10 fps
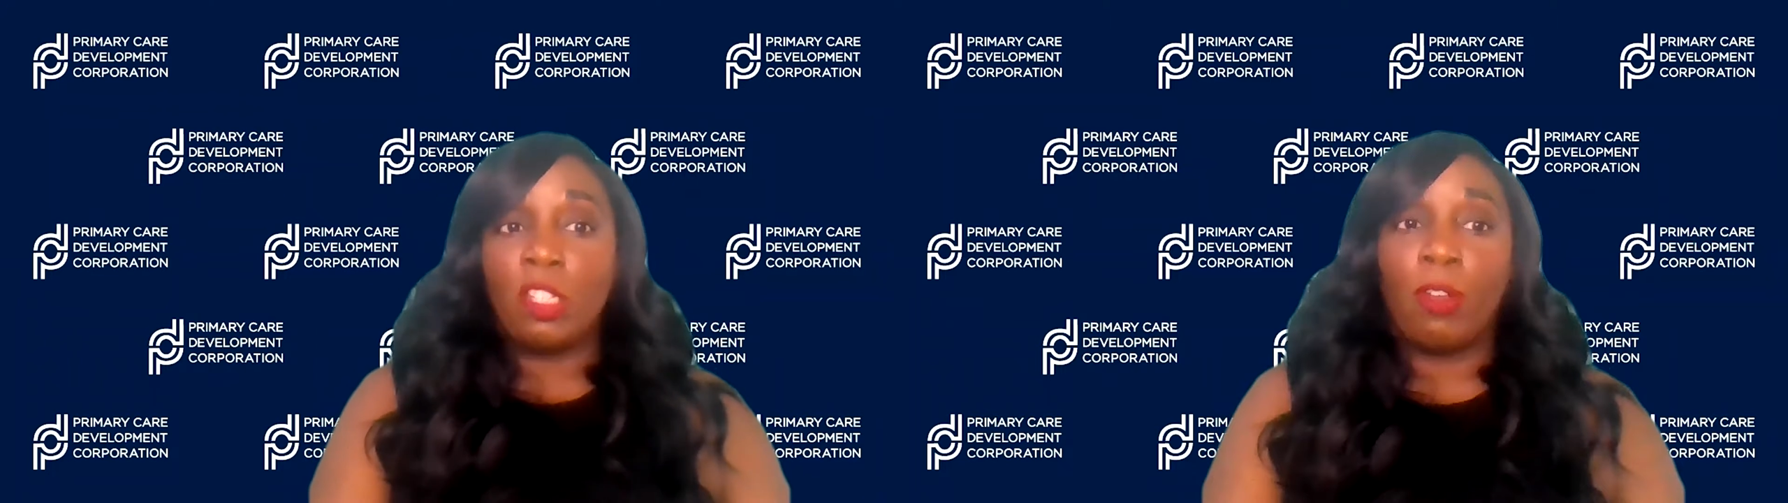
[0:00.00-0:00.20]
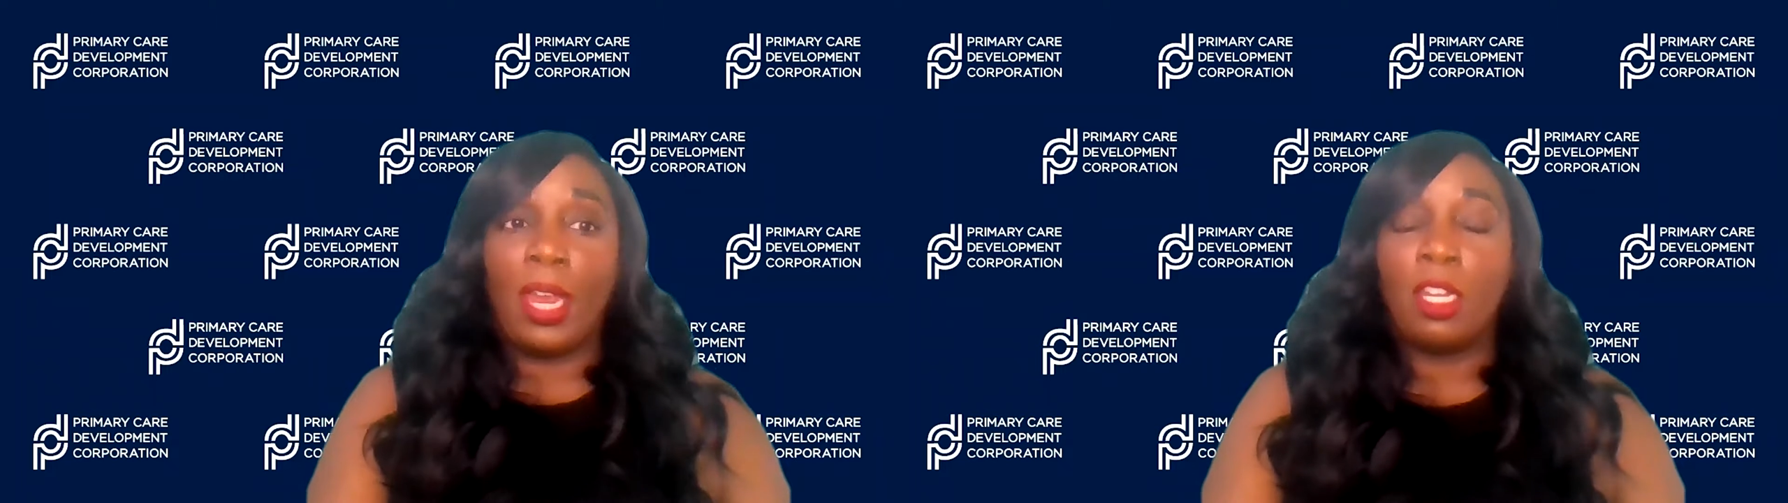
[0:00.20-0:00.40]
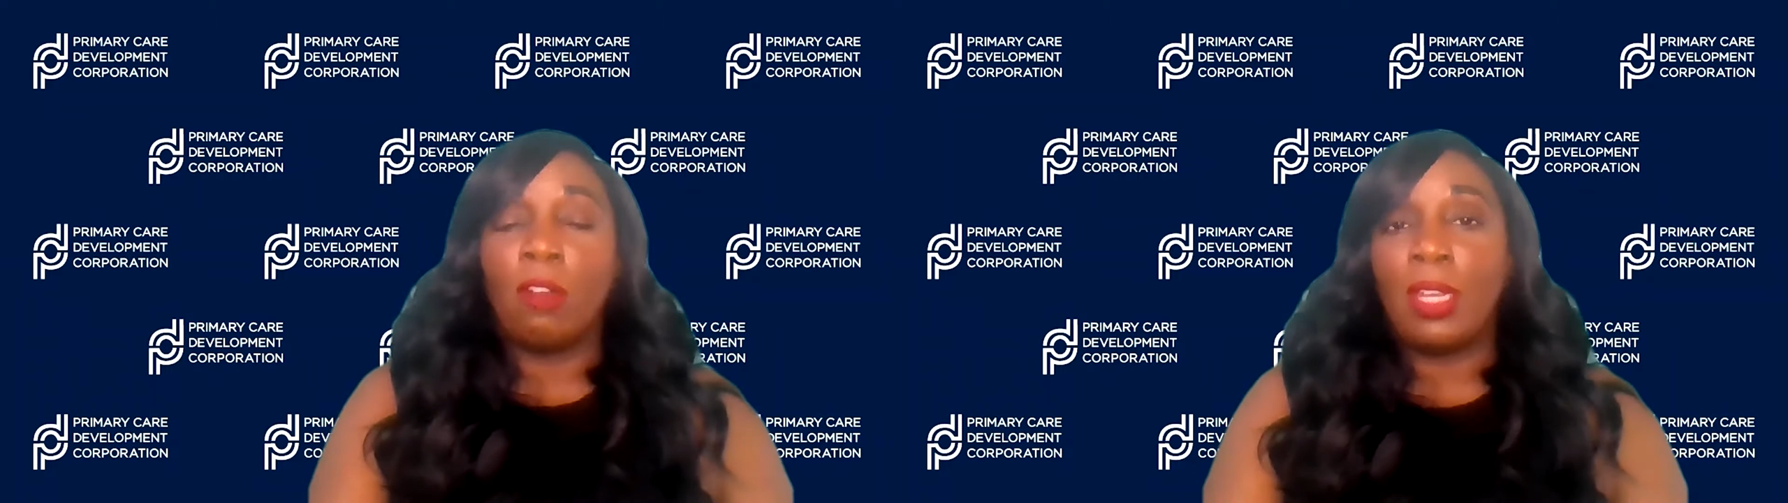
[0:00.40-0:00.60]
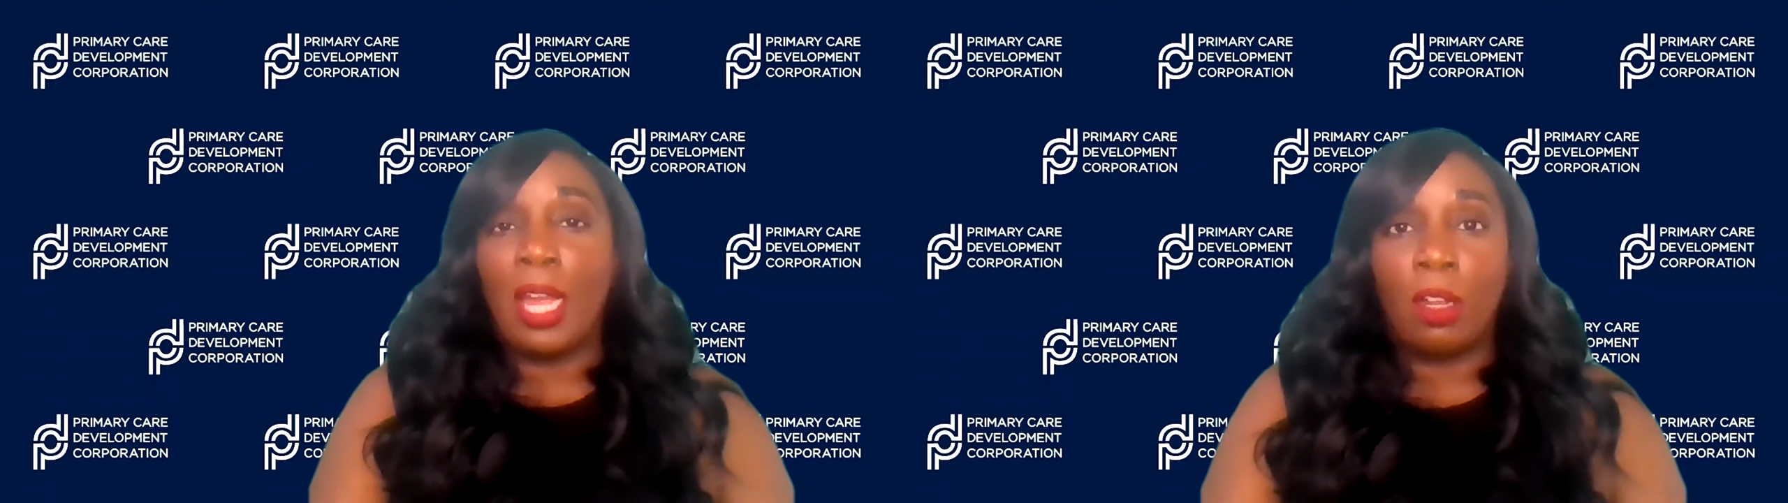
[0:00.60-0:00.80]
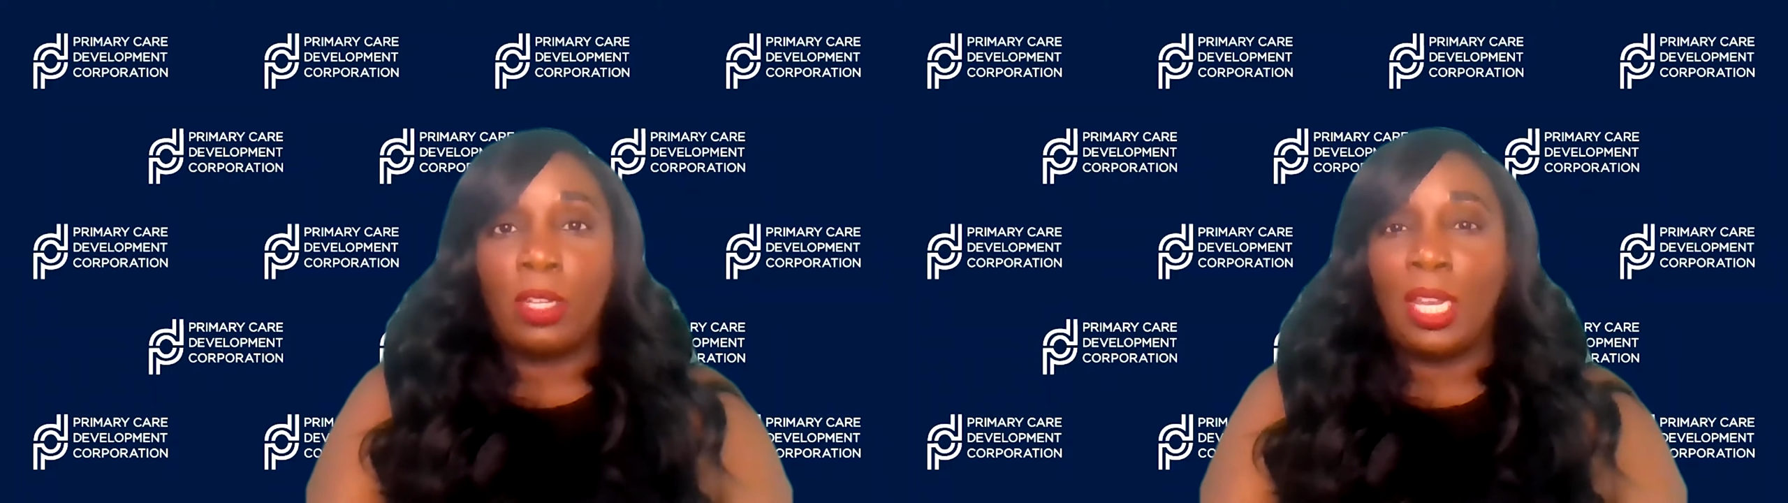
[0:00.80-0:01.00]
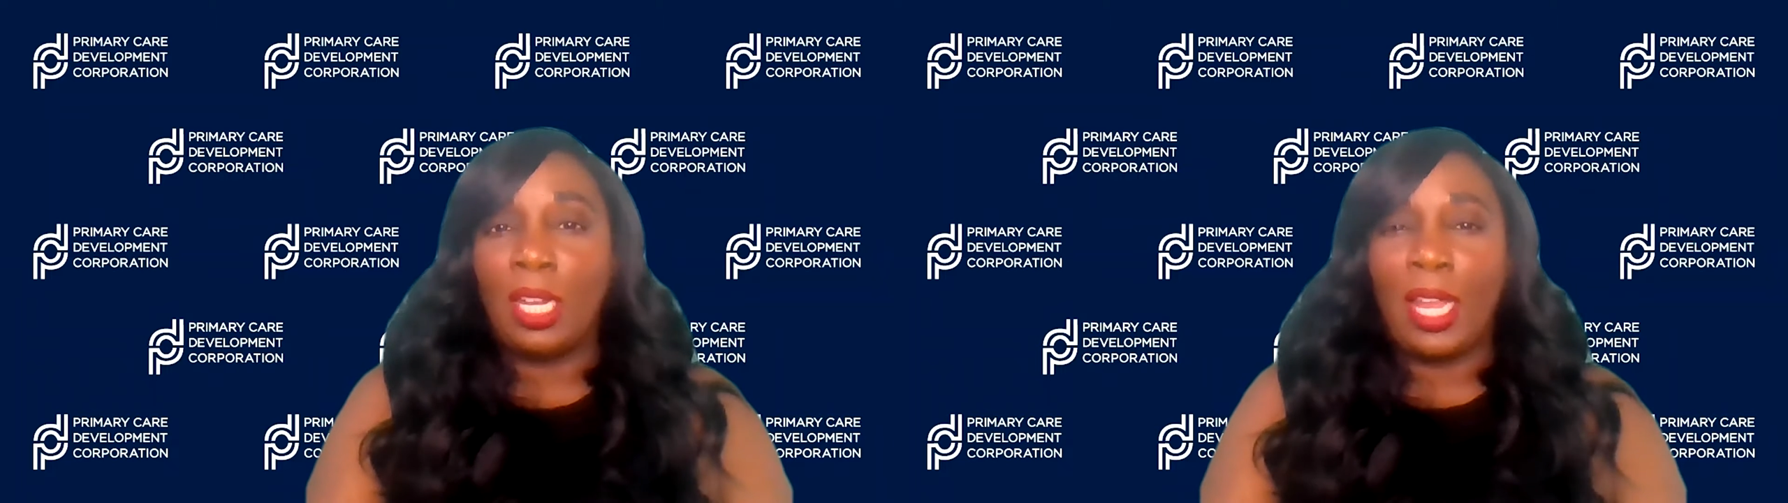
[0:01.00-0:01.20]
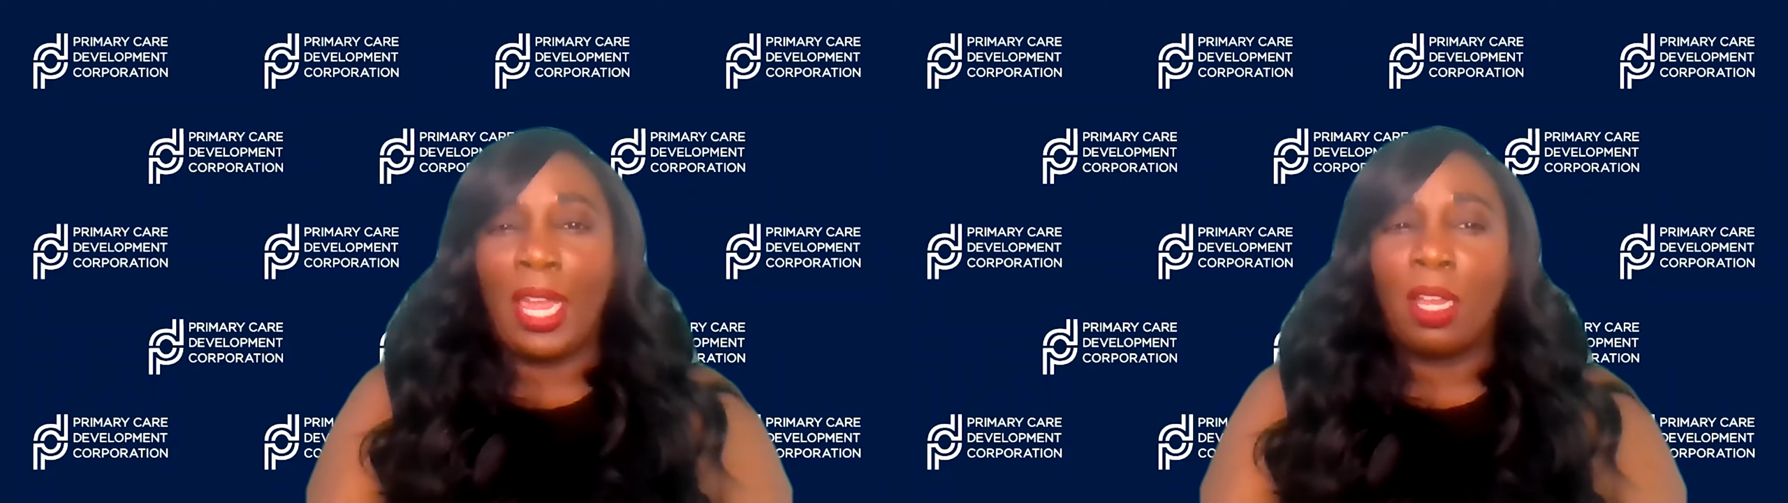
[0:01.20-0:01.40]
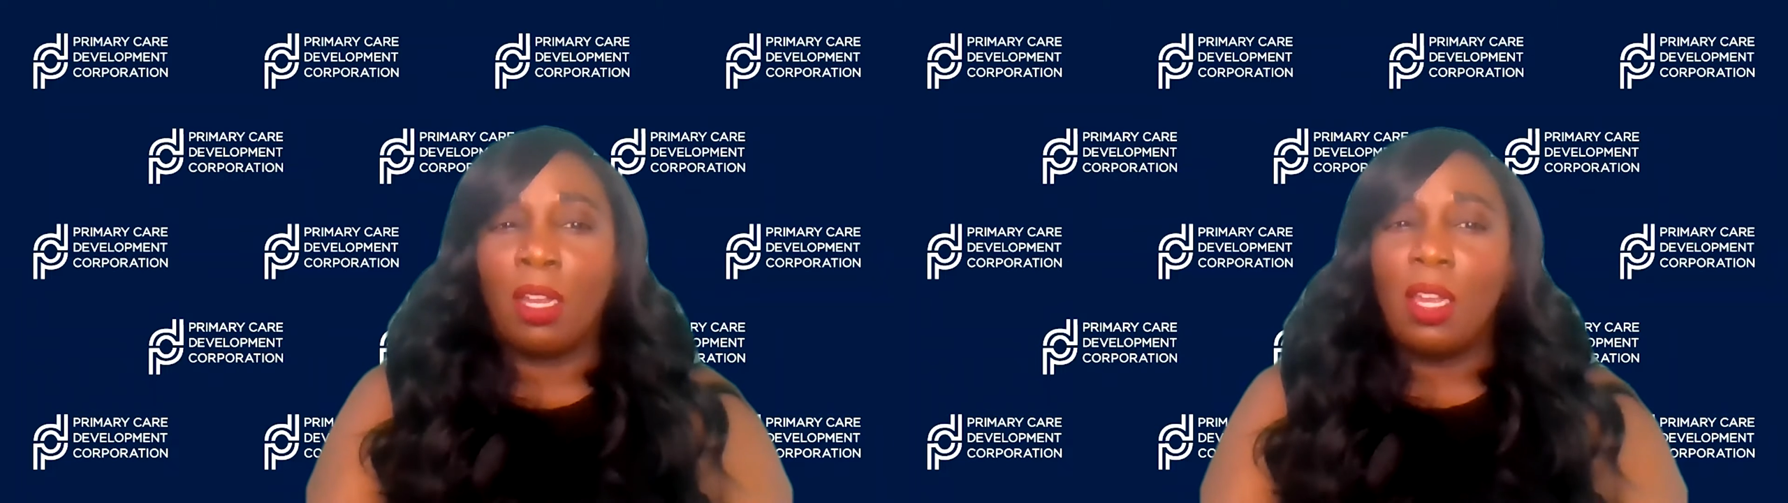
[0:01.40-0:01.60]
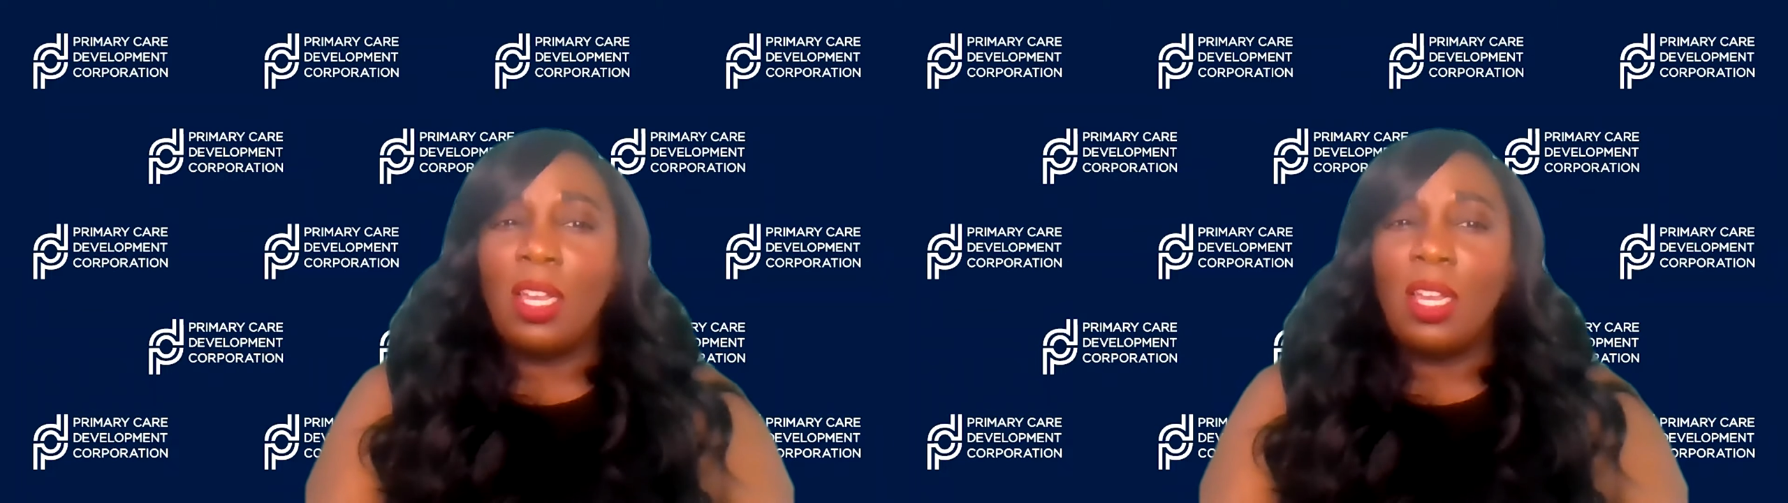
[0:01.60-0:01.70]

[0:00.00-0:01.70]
created a reality unlike